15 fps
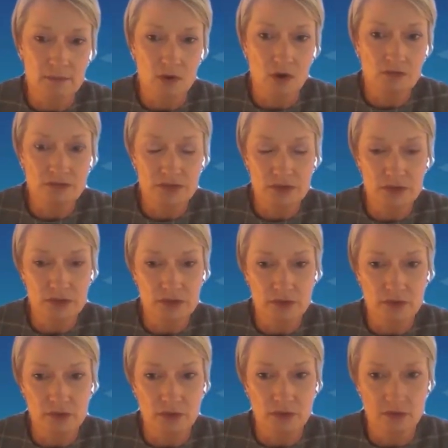of
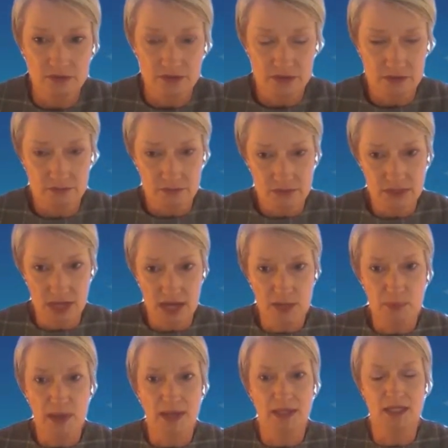the data
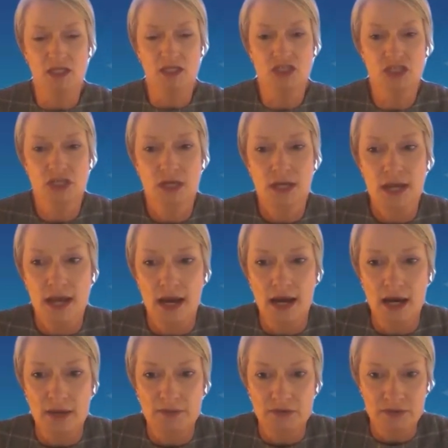package,
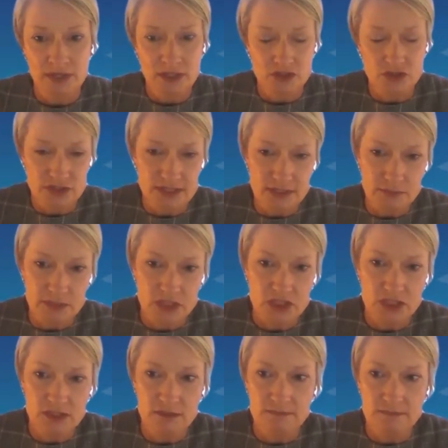the regulatory
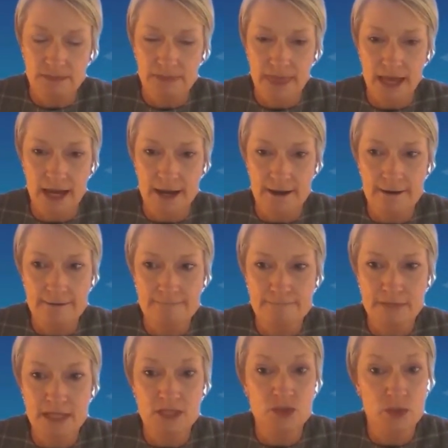submission
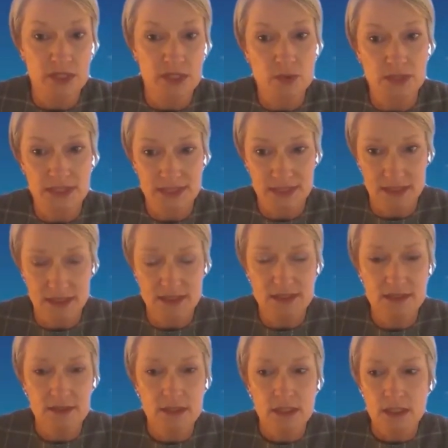in
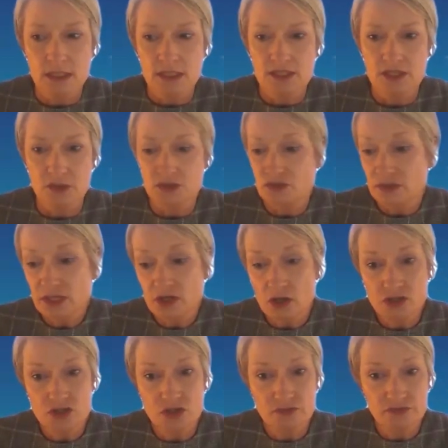2026. So it's really
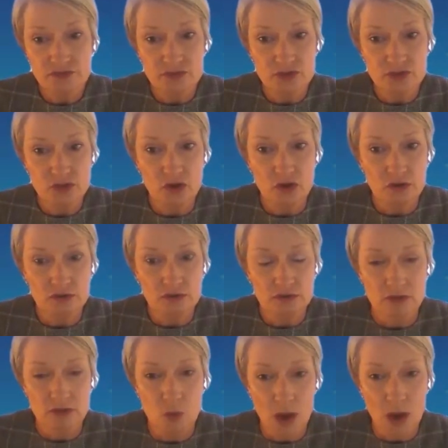not too long
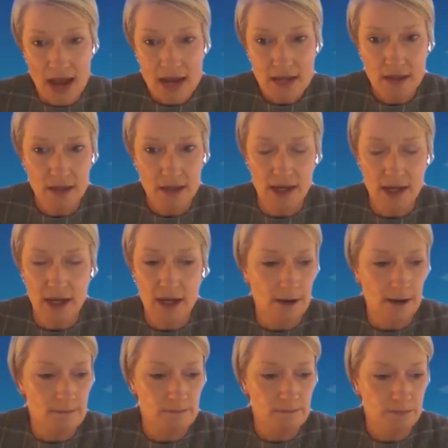away,
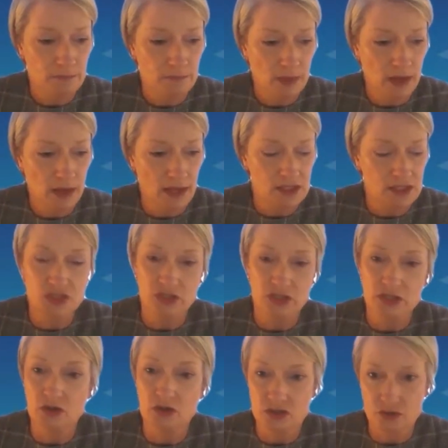and it's certainly
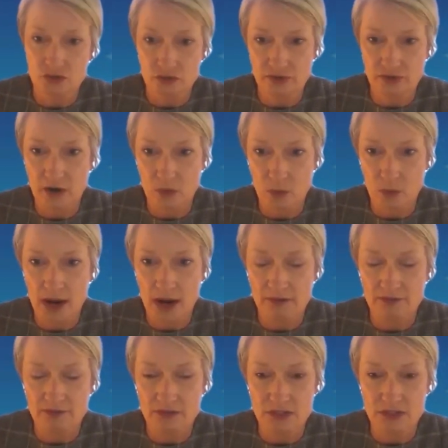not too far away
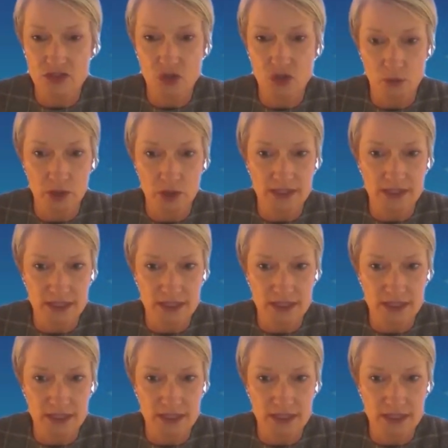to top line